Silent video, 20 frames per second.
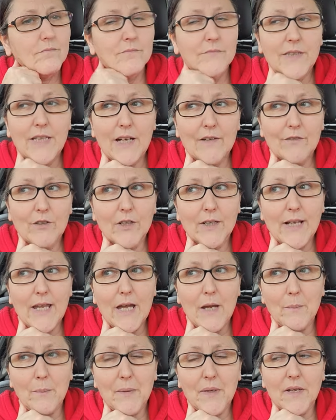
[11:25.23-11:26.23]
Yeah, I've got an
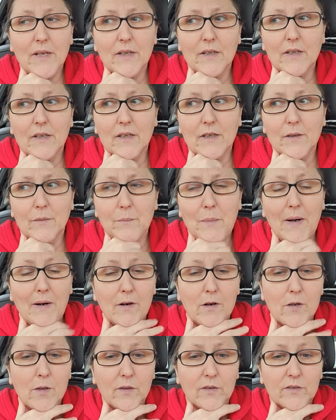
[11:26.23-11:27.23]
app,
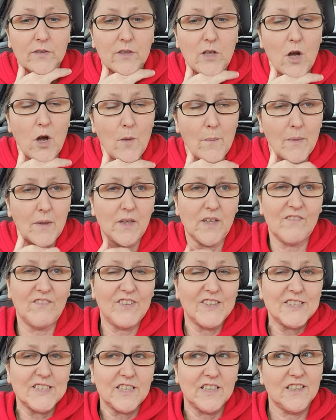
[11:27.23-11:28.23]
Paranormal
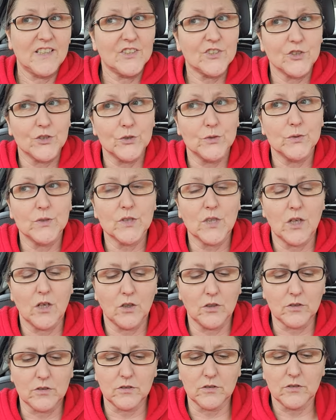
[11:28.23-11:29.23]
Investigators Use
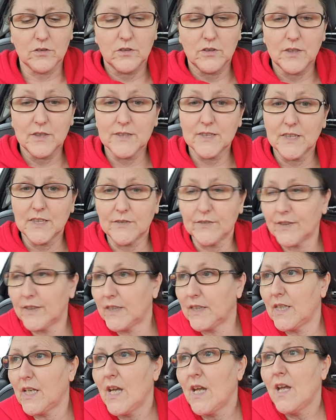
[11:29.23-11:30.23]
on the
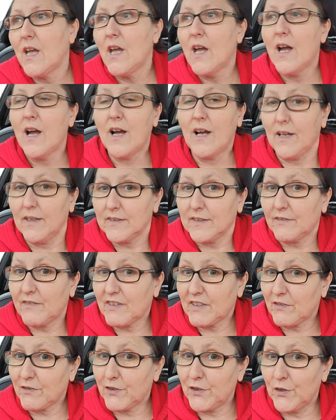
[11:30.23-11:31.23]
TV, and I've
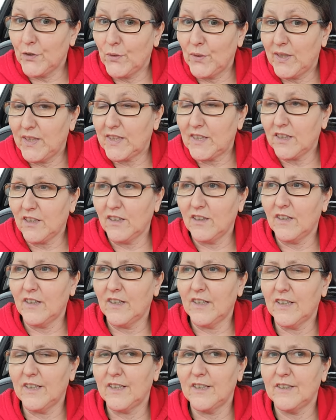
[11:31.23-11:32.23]
had a few little
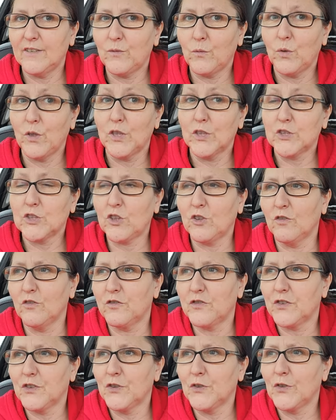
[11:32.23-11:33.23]
words come
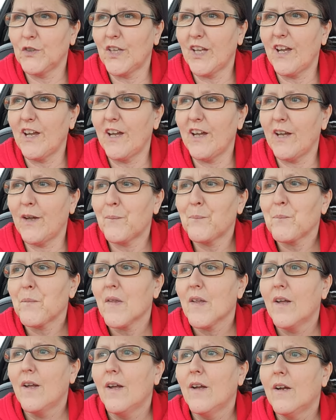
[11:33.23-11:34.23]
through there.
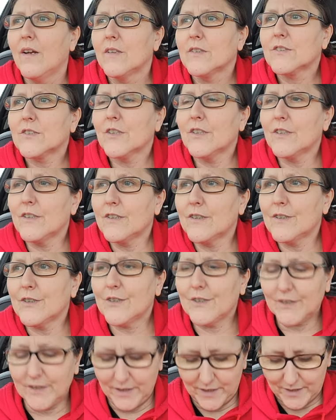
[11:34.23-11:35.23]

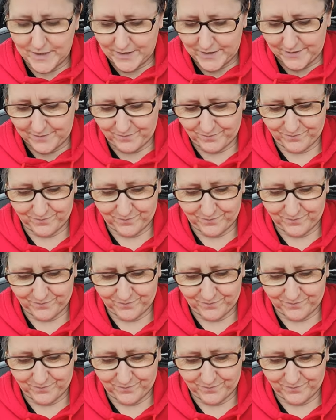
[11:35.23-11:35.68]
So, yeah,